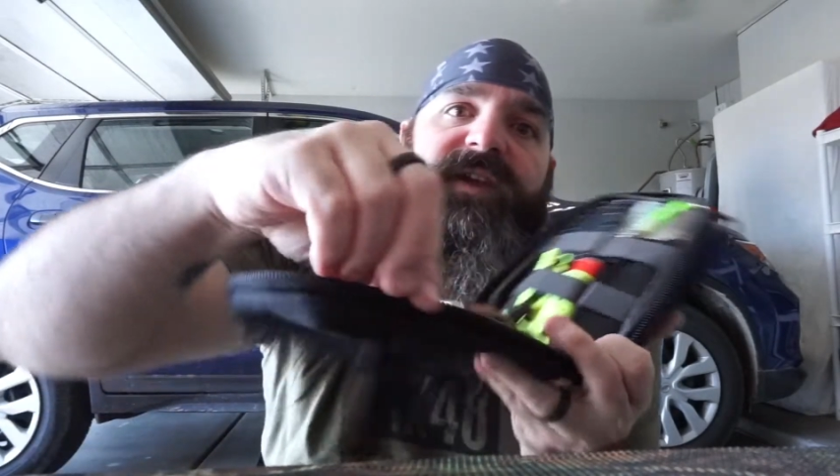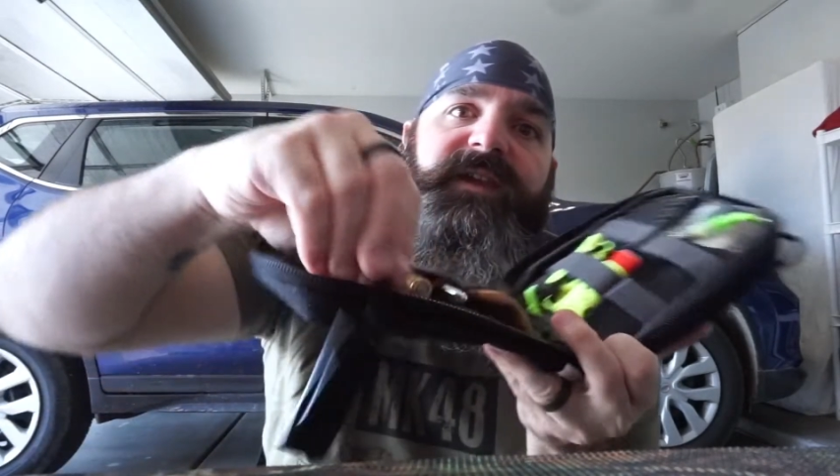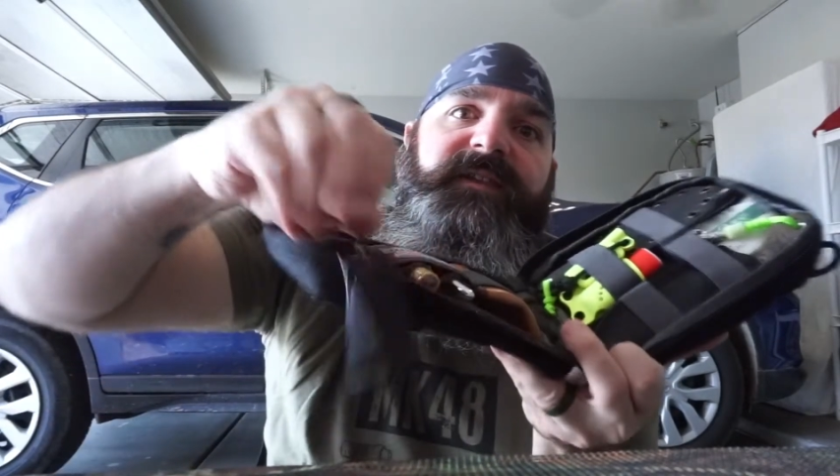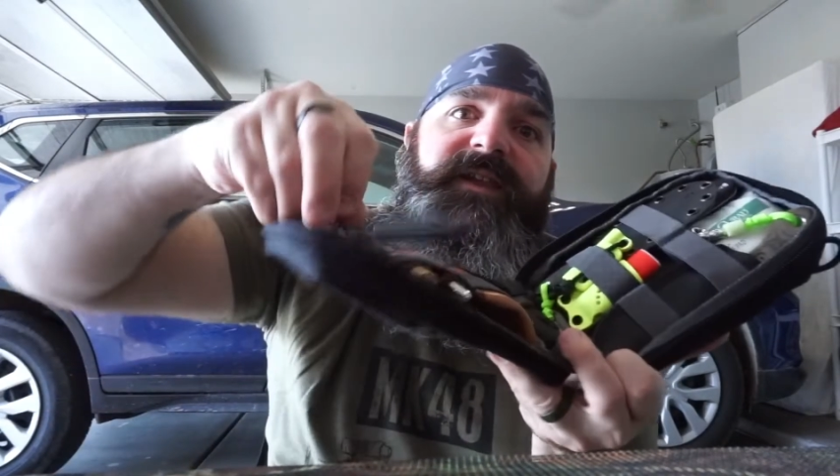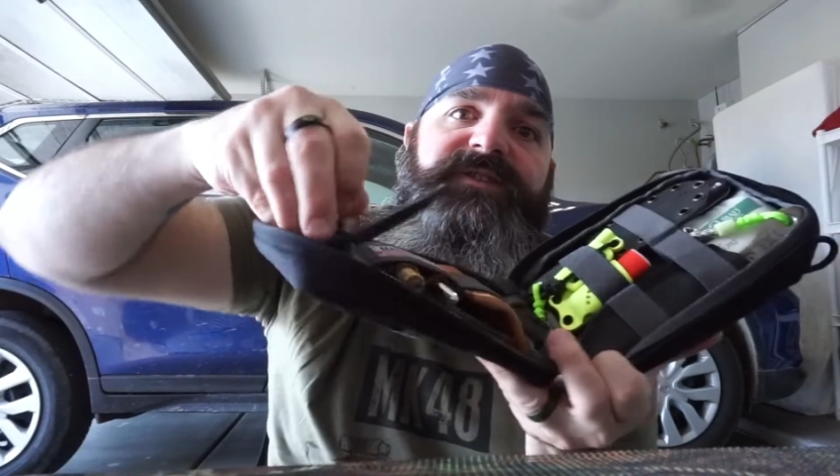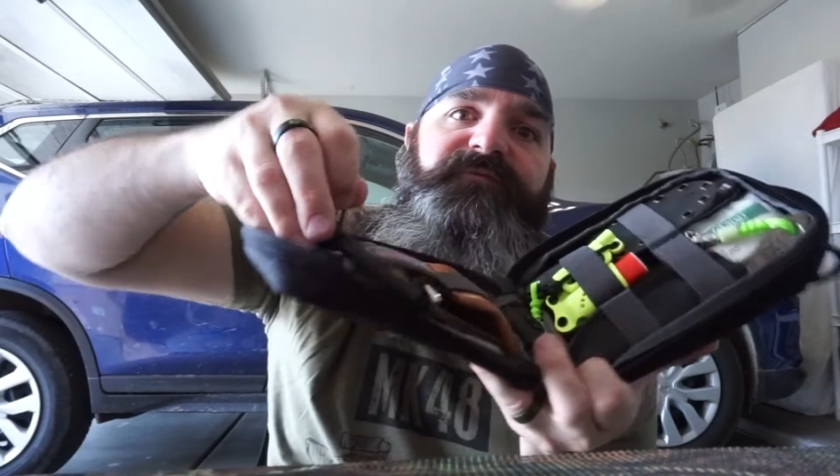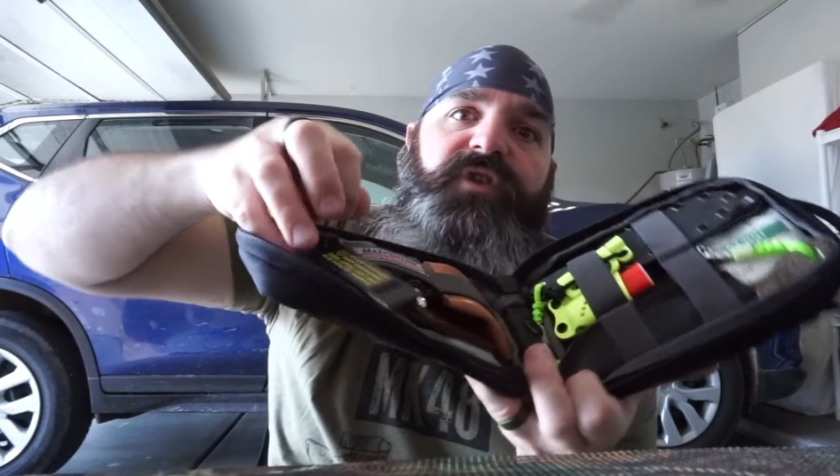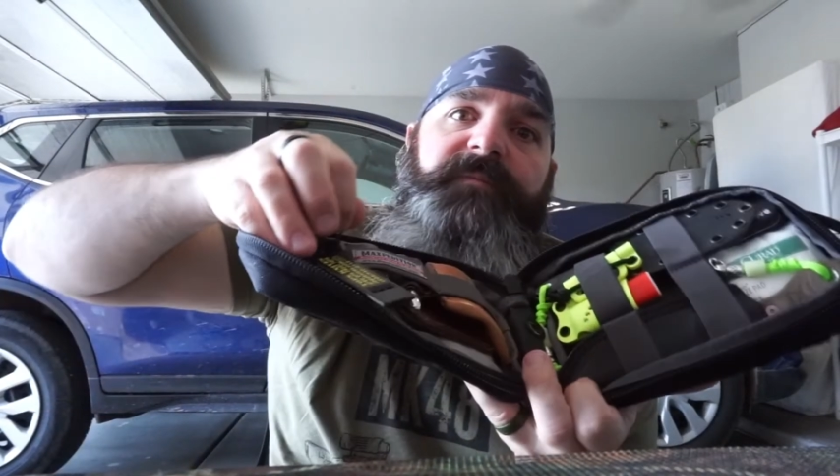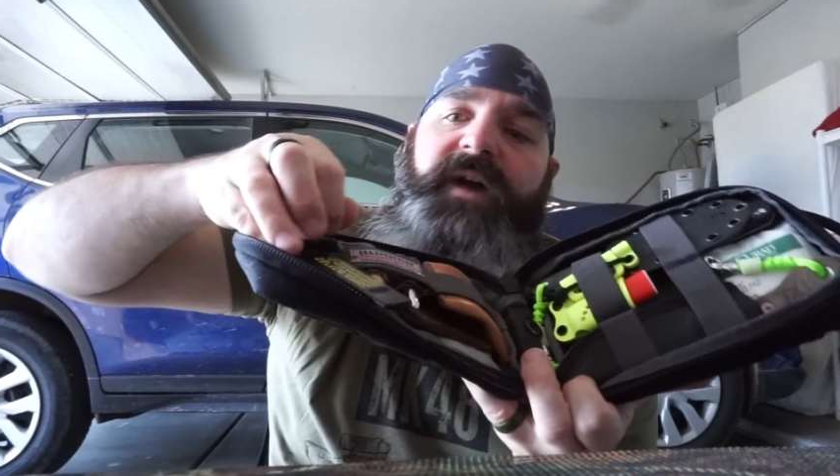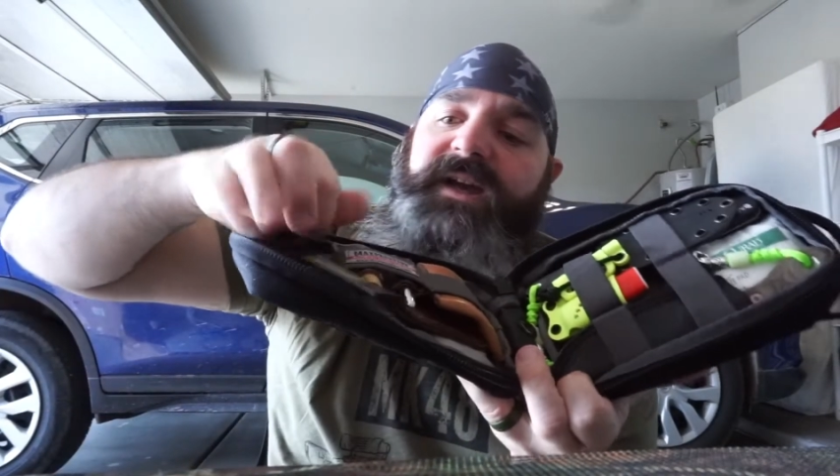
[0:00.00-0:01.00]
in this
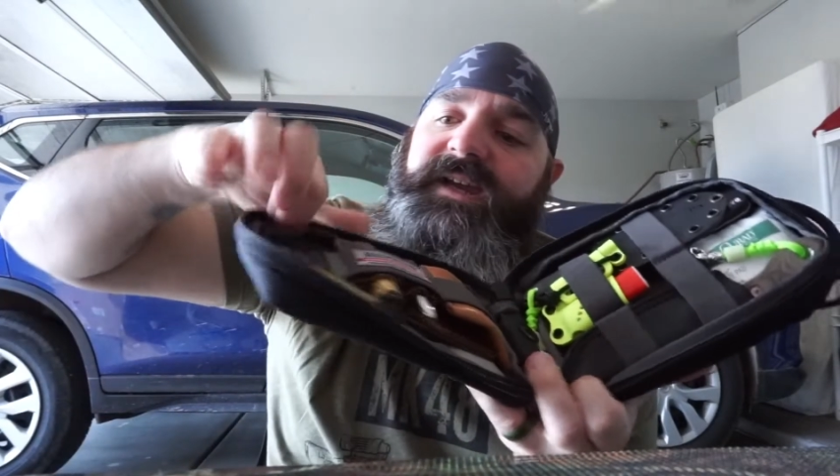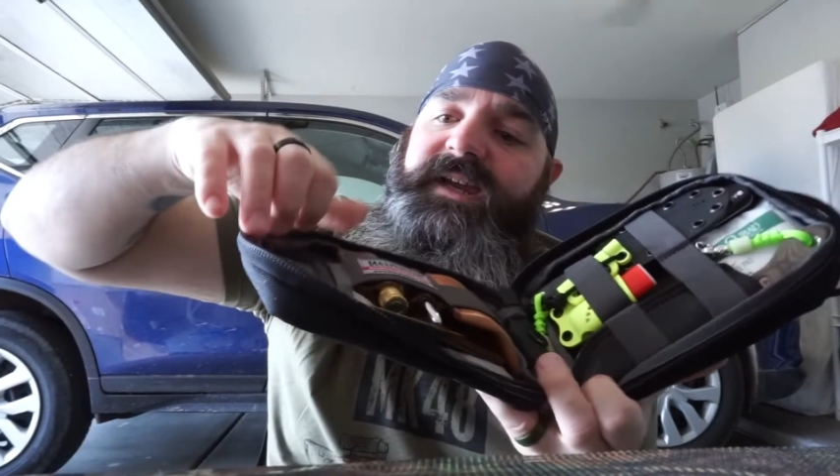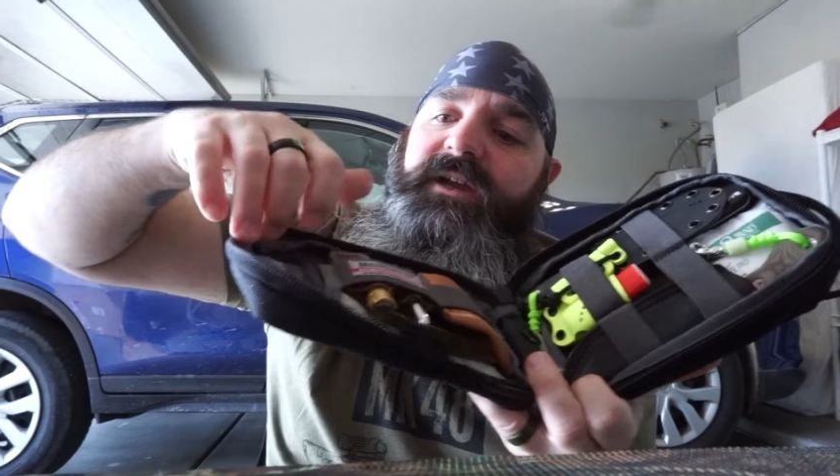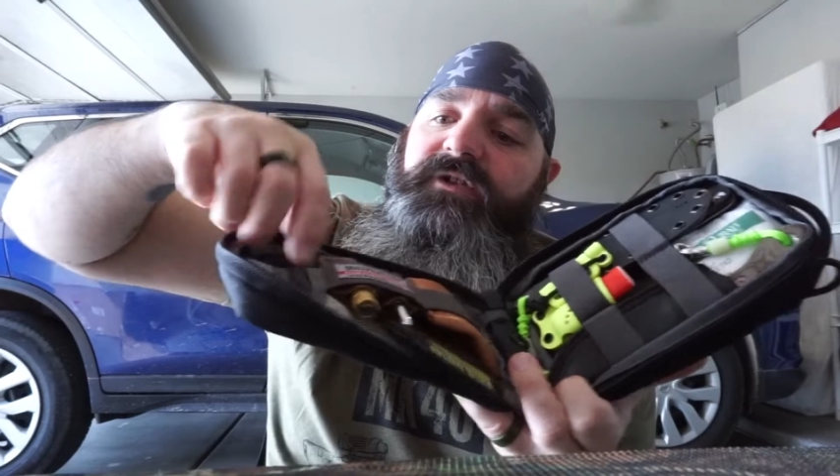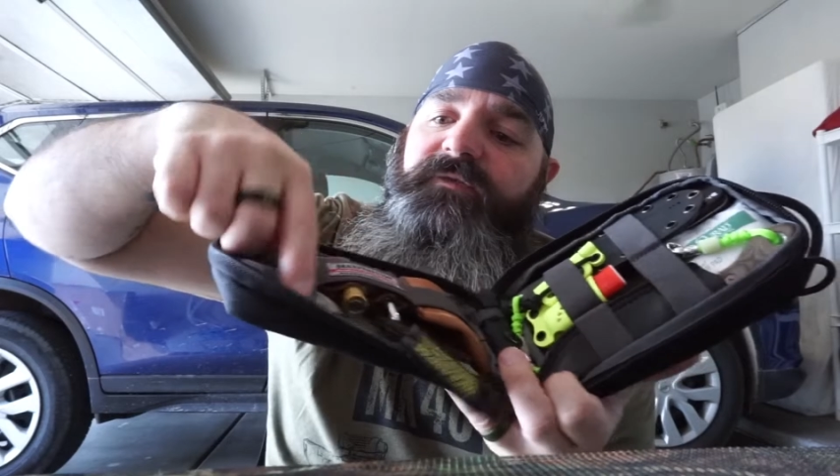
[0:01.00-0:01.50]
front pocket here,